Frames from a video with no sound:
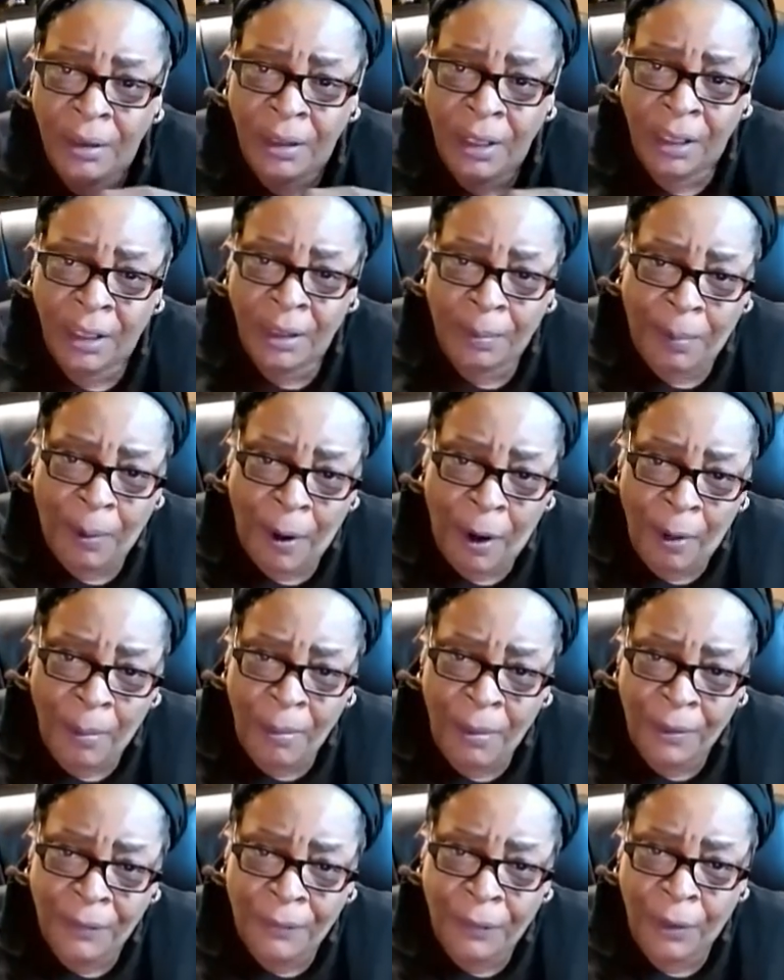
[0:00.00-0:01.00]
the
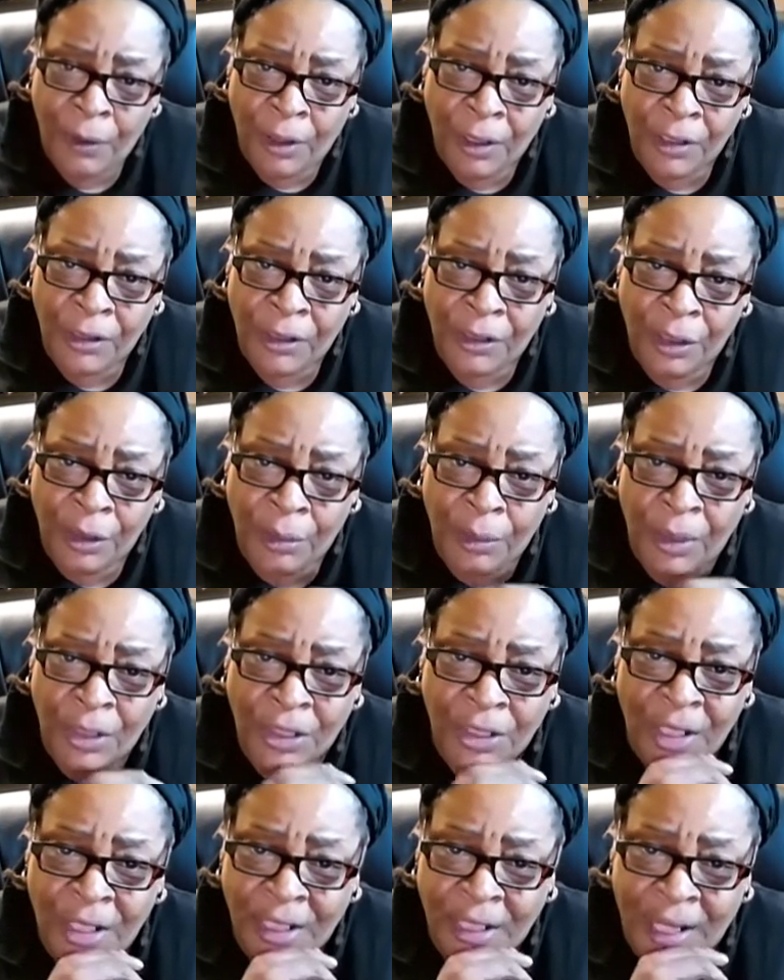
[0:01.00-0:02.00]
department for consideration